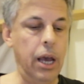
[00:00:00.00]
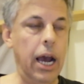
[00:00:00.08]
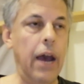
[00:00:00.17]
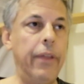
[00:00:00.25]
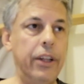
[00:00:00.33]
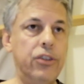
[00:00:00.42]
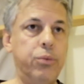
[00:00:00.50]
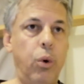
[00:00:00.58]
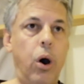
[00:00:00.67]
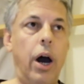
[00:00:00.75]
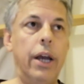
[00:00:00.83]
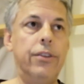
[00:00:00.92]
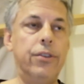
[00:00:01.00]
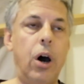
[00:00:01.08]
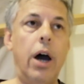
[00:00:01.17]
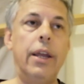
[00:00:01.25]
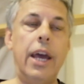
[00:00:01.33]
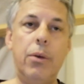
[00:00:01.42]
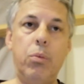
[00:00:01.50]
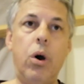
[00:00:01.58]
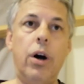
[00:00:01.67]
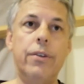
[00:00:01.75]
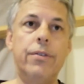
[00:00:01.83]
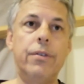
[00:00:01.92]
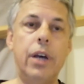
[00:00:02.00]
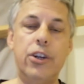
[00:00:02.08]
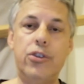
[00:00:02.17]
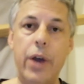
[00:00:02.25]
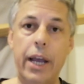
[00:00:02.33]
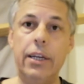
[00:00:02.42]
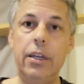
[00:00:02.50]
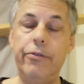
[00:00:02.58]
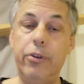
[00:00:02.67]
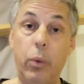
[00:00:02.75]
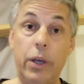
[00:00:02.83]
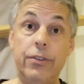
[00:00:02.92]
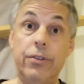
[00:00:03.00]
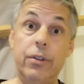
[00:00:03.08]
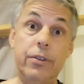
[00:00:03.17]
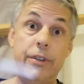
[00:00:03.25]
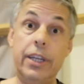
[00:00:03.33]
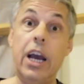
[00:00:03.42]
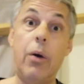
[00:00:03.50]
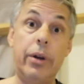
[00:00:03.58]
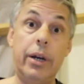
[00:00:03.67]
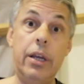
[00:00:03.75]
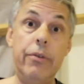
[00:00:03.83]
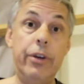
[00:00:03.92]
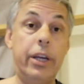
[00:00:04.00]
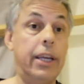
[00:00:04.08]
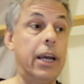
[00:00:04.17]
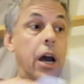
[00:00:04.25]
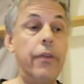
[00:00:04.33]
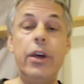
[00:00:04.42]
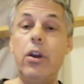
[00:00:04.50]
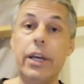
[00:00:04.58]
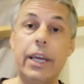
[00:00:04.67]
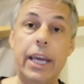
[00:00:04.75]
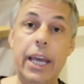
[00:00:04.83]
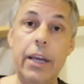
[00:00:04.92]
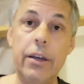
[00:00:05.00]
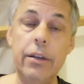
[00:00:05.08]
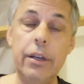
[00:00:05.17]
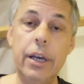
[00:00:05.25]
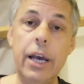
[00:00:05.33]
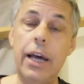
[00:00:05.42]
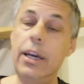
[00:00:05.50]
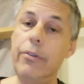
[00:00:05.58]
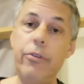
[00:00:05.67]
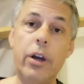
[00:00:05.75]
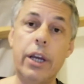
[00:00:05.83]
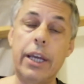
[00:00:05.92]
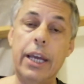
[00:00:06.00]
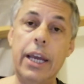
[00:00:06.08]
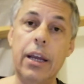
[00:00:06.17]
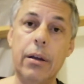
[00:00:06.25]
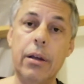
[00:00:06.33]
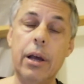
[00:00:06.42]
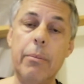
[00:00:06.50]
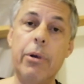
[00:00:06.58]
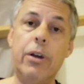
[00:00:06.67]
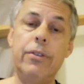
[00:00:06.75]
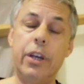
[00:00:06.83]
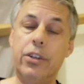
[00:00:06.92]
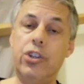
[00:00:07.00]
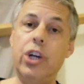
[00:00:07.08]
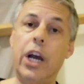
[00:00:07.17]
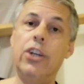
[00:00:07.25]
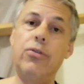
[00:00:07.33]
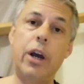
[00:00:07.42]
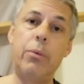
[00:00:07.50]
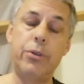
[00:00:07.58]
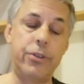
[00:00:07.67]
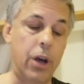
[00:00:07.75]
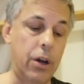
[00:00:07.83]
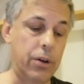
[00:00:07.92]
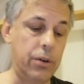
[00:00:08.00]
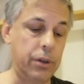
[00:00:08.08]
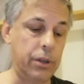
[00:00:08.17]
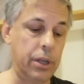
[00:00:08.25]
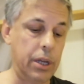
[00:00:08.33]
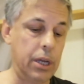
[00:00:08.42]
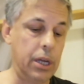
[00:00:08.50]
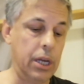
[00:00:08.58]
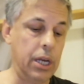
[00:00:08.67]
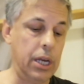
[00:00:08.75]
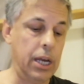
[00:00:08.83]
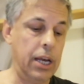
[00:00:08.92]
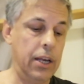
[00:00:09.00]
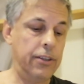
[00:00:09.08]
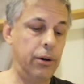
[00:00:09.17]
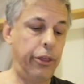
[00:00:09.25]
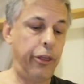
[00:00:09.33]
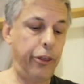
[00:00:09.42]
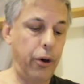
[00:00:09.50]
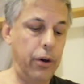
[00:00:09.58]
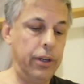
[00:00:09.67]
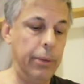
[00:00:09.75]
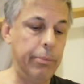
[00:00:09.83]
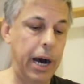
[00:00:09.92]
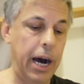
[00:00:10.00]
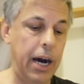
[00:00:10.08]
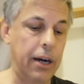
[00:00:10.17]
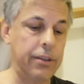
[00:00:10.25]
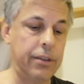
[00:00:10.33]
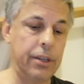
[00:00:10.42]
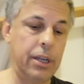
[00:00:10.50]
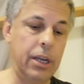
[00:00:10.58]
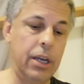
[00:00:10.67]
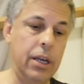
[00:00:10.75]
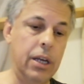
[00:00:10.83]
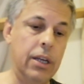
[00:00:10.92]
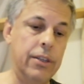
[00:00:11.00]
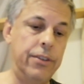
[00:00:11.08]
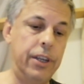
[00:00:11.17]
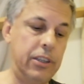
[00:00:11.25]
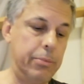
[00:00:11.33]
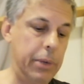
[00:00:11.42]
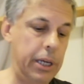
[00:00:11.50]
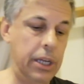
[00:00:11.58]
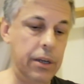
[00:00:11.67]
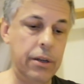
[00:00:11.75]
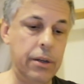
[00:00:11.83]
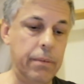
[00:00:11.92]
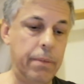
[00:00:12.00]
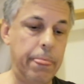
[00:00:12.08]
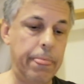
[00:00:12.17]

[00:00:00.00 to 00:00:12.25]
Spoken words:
And that's why Thailand was attractive for Westerners to go and live. You can go there like a king and live like a king because the exchange rate was so good. So 30 baht, 6 million